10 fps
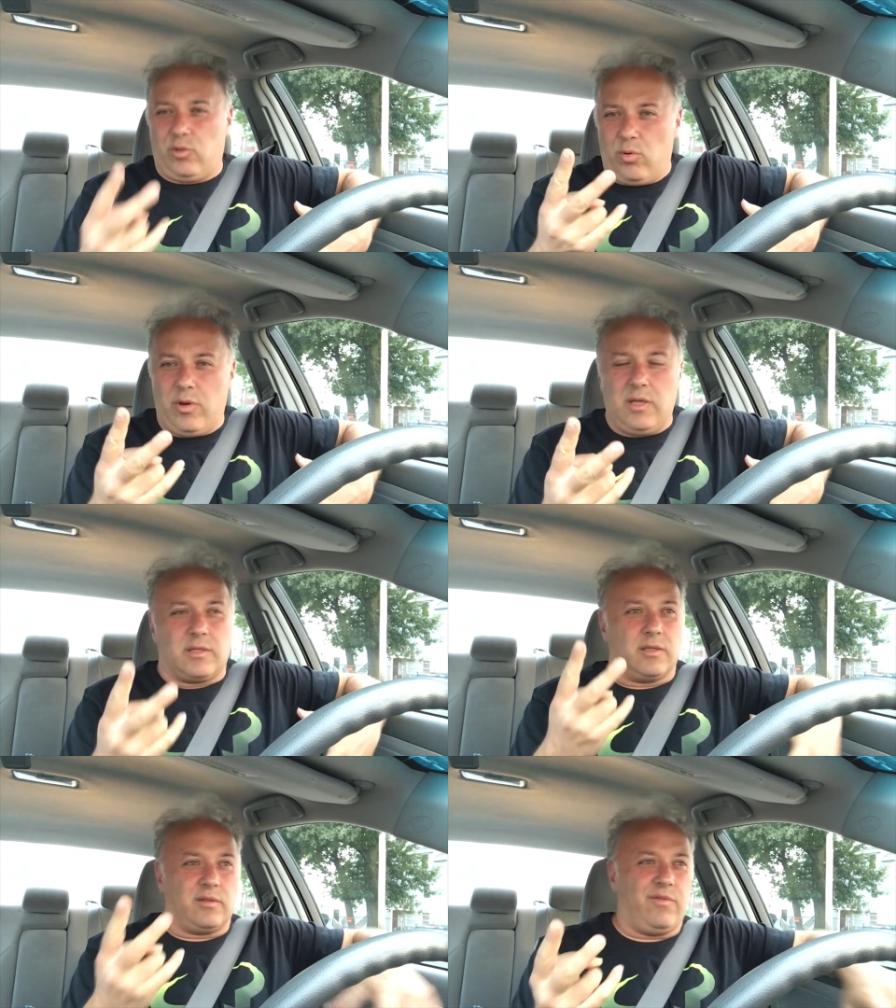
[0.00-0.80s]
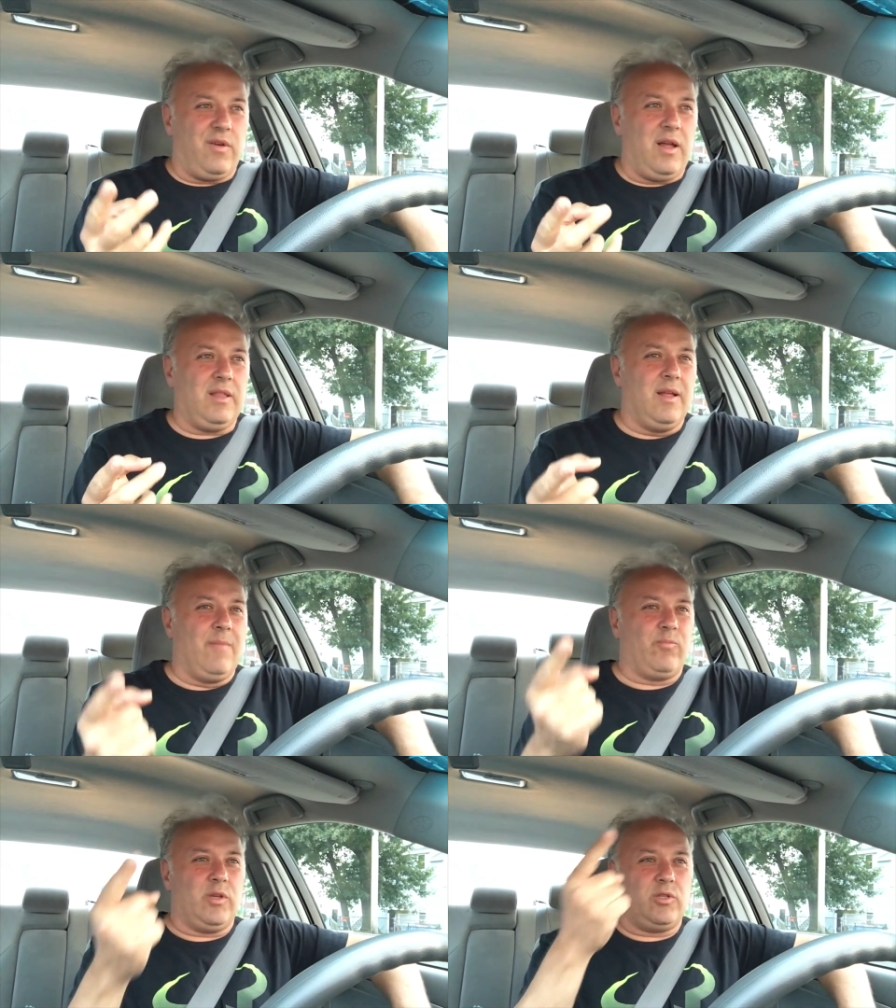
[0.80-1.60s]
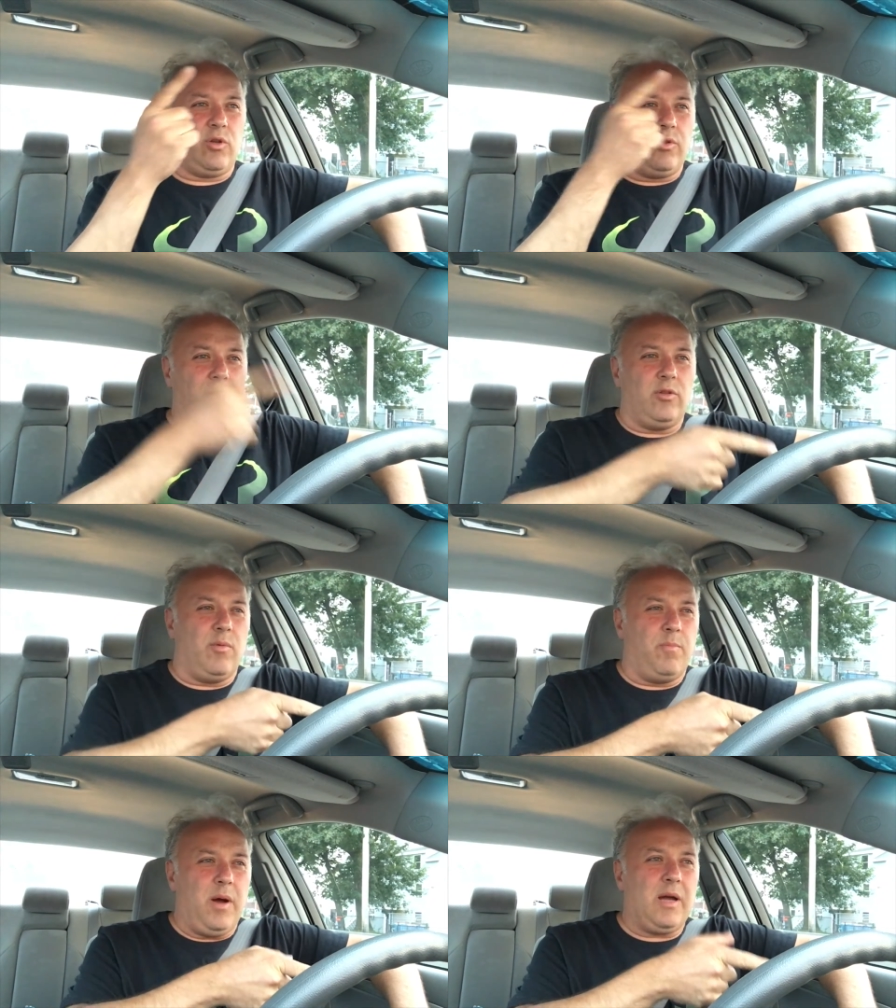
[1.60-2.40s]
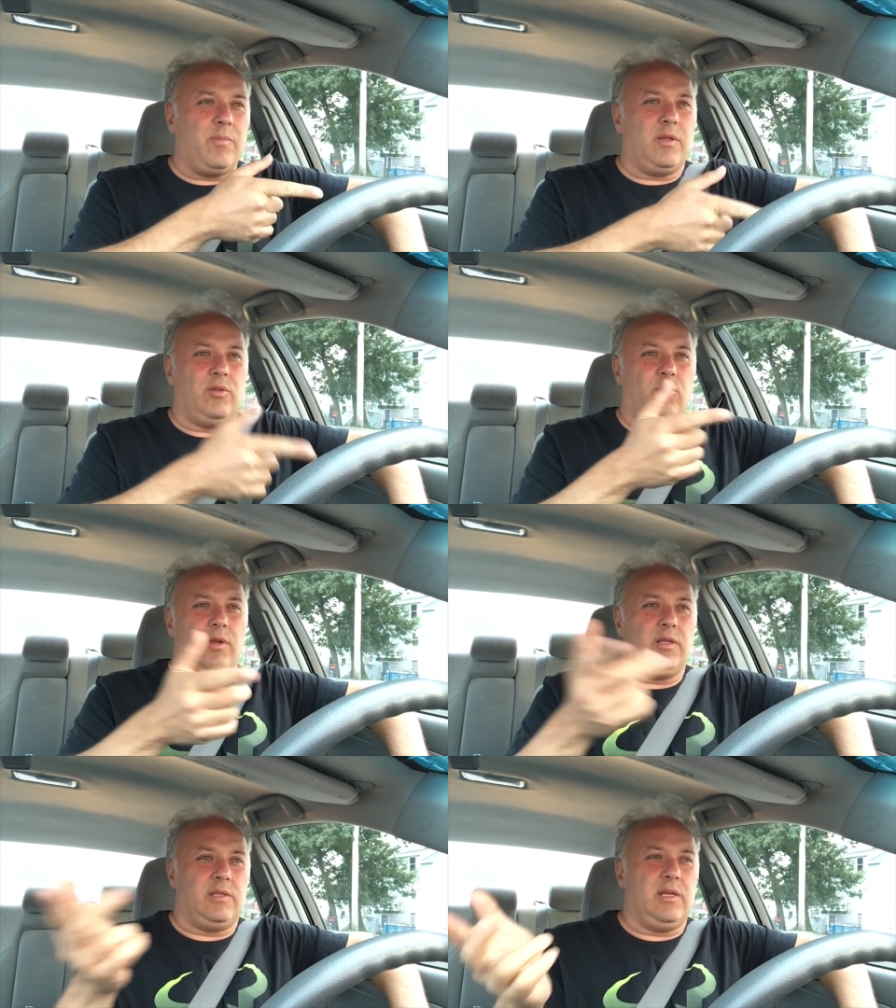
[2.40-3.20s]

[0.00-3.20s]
Two reasons. One is so they don't bug me during